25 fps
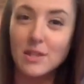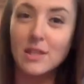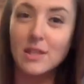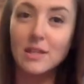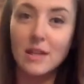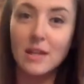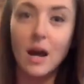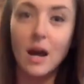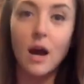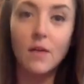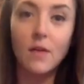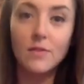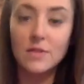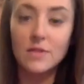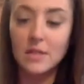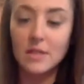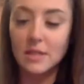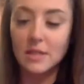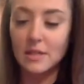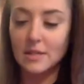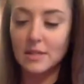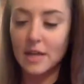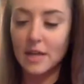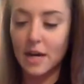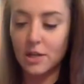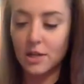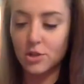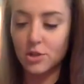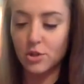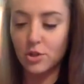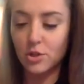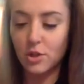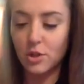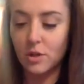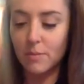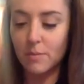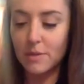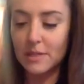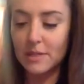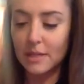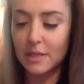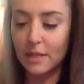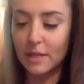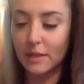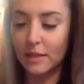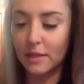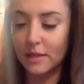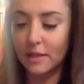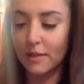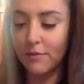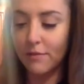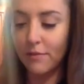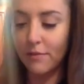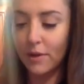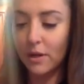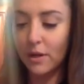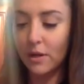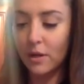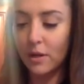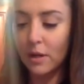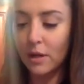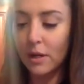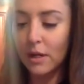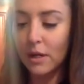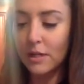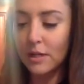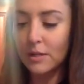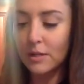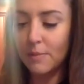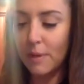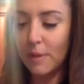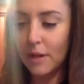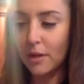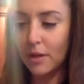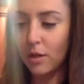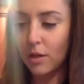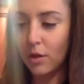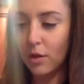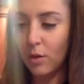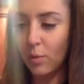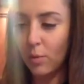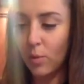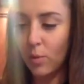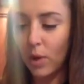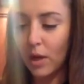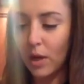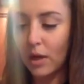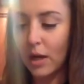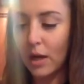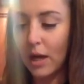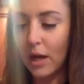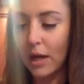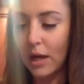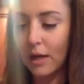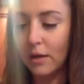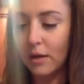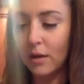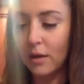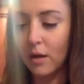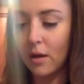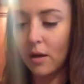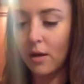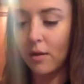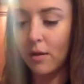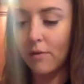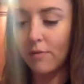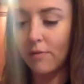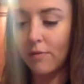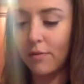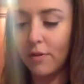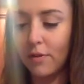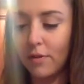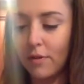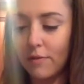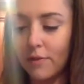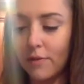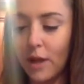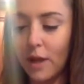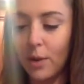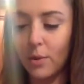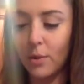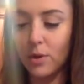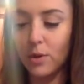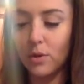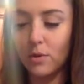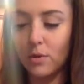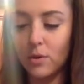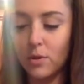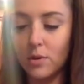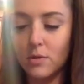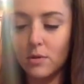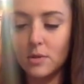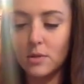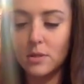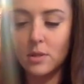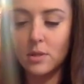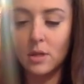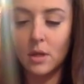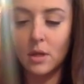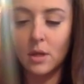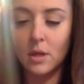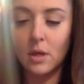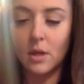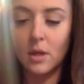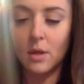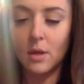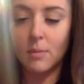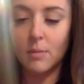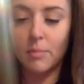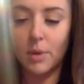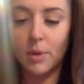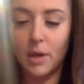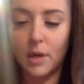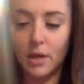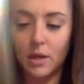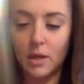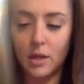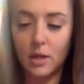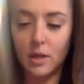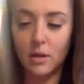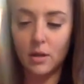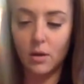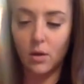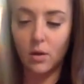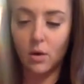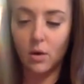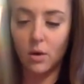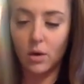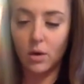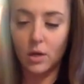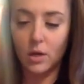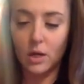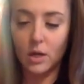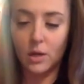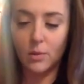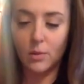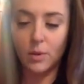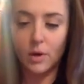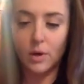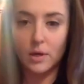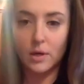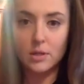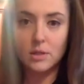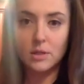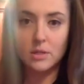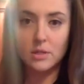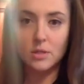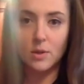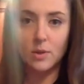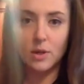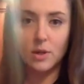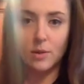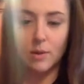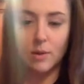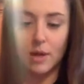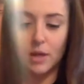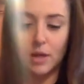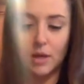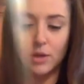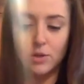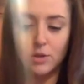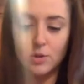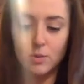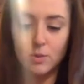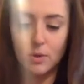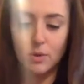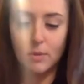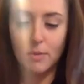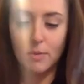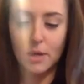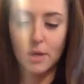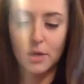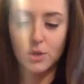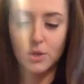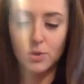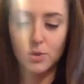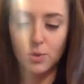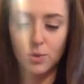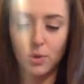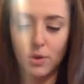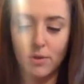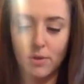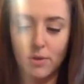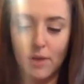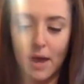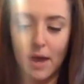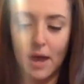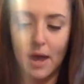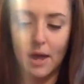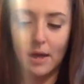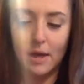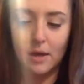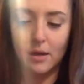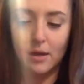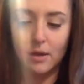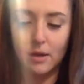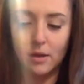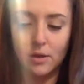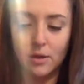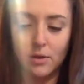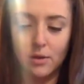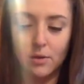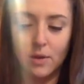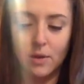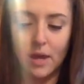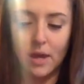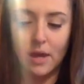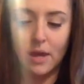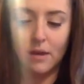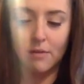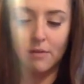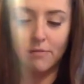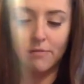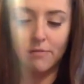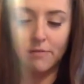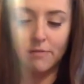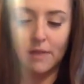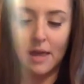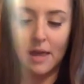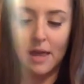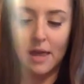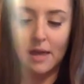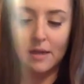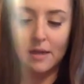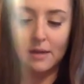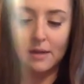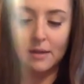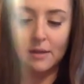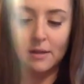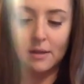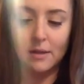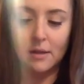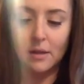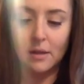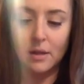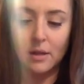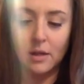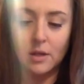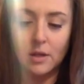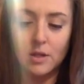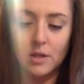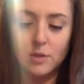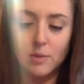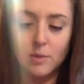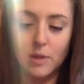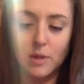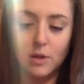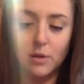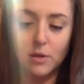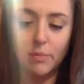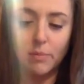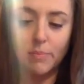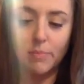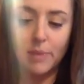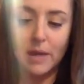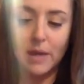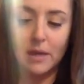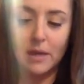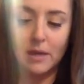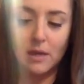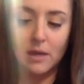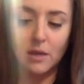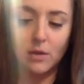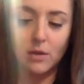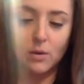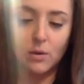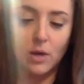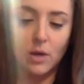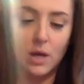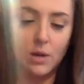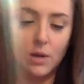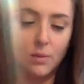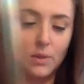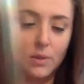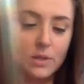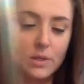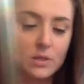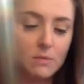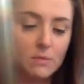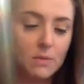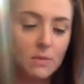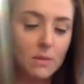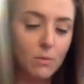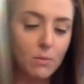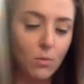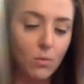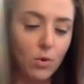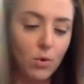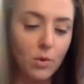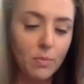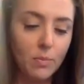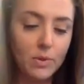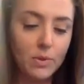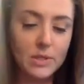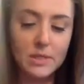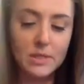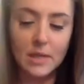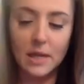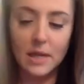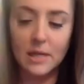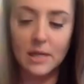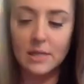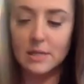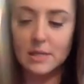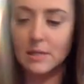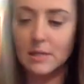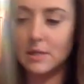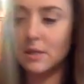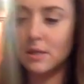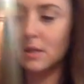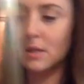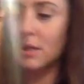Obviously, the texture is going to be slightly different depending on what kind of flour you use, but it all kind of works. So anyway, you just want to make sure that you get a flat, because when you're baking, you kind of want it to be more precise.